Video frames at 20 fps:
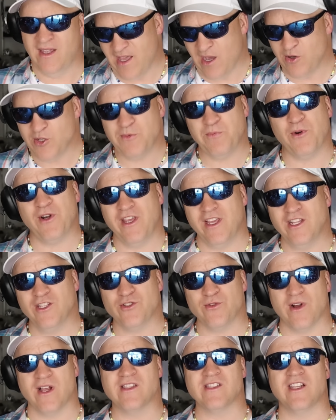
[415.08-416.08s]
That was pretty
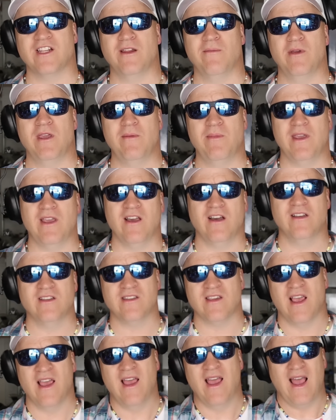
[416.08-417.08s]
interesting to me
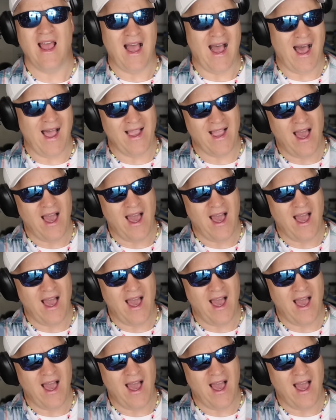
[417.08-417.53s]
because I